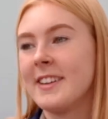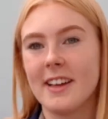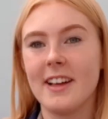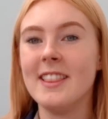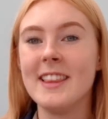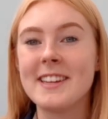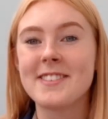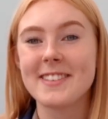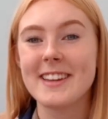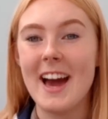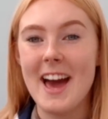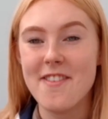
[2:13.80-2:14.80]

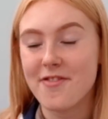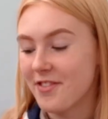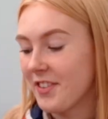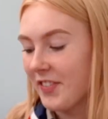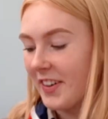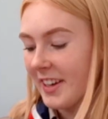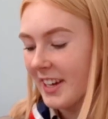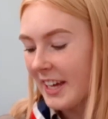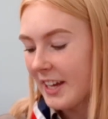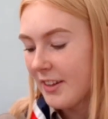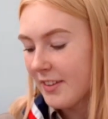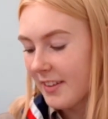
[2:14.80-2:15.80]
literally everything
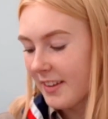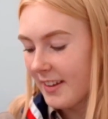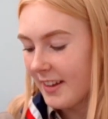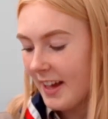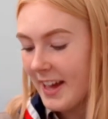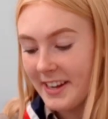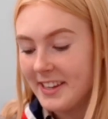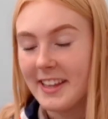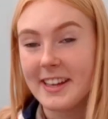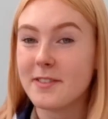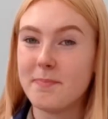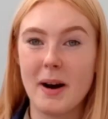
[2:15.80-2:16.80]
in
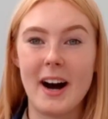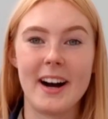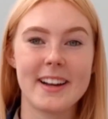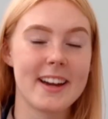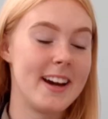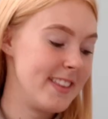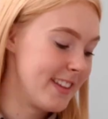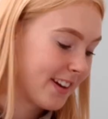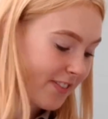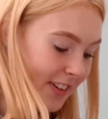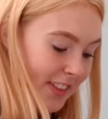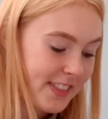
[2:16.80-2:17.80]
this bag. And then
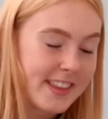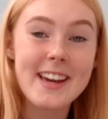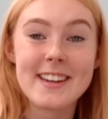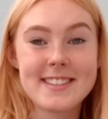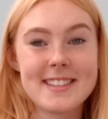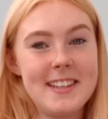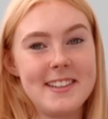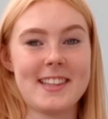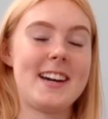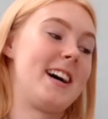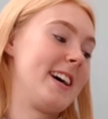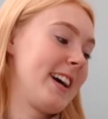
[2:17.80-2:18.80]
I've got this little
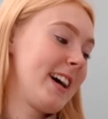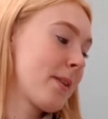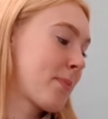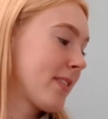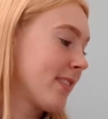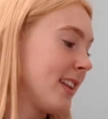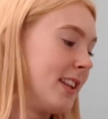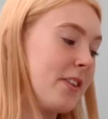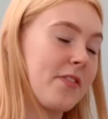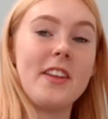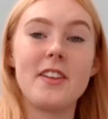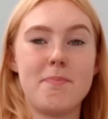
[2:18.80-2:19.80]
guy. I absolutely
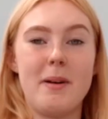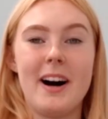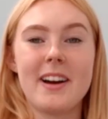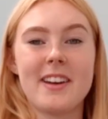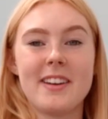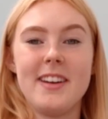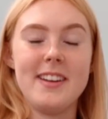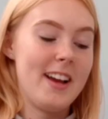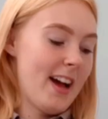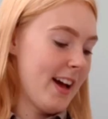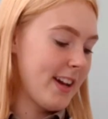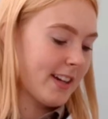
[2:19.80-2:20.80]
love this bag.
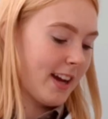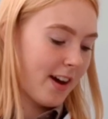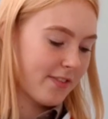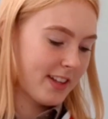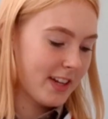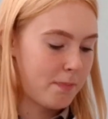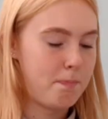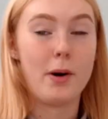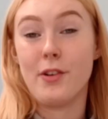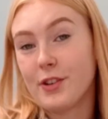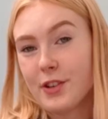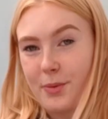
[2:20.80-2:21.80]
I've
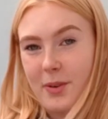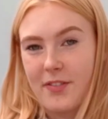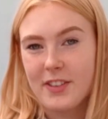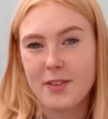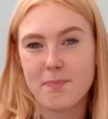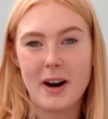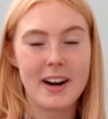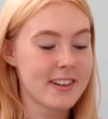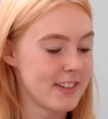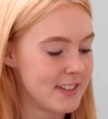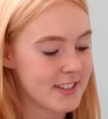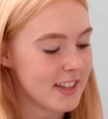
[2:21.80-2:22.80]
bonded with this bag
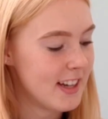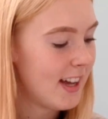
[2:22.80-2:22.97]
because